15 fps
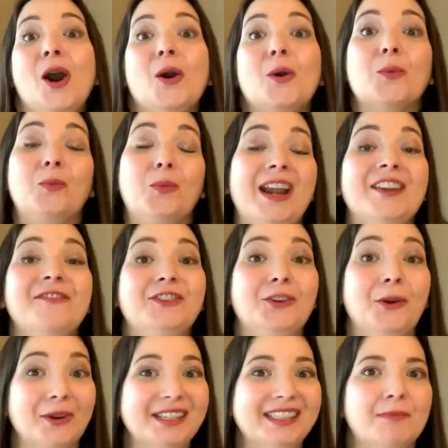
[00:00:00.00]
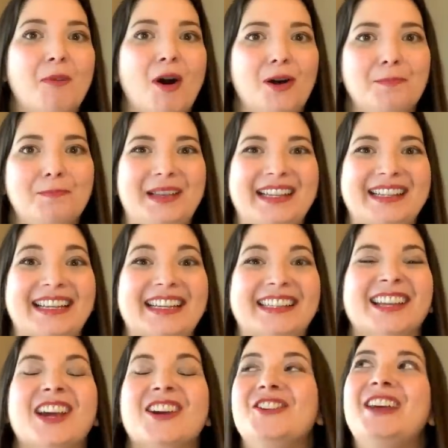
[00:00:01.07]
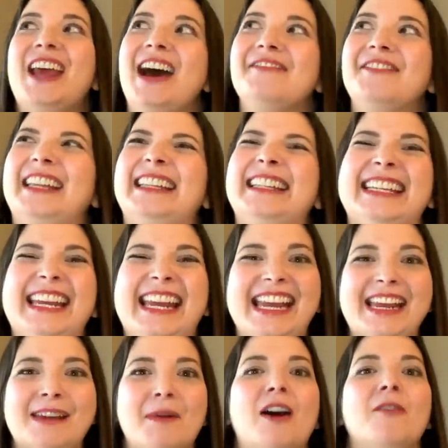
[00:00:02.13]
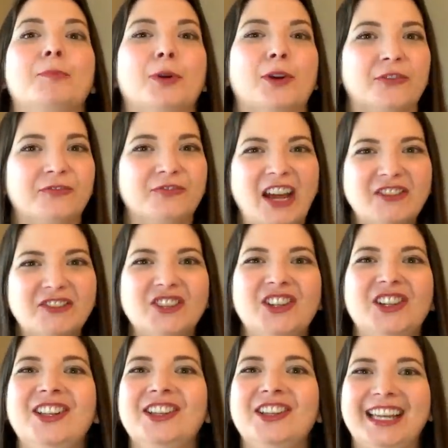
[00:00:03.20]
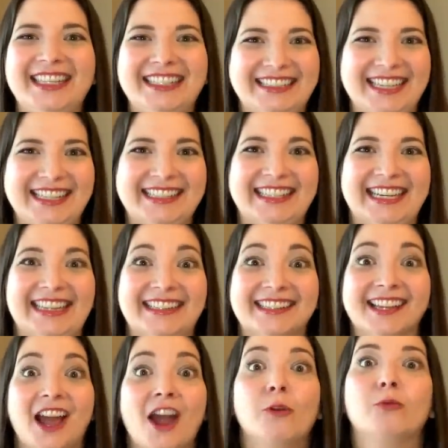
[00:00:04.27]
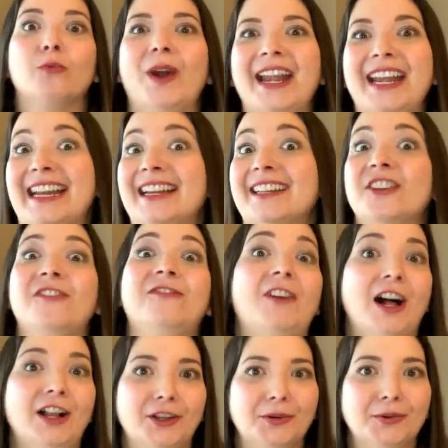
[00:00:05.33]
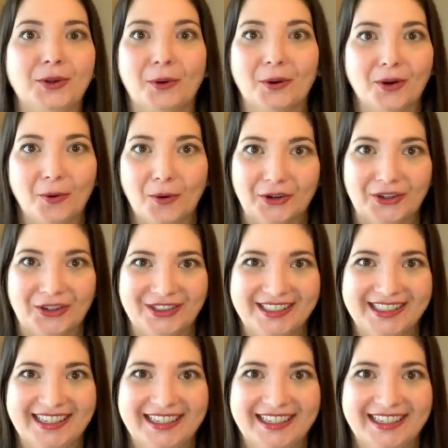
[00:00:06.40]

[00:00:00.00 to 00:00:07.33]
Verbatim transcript: What if your small business could have a team of professional assistants ready to follow your orders?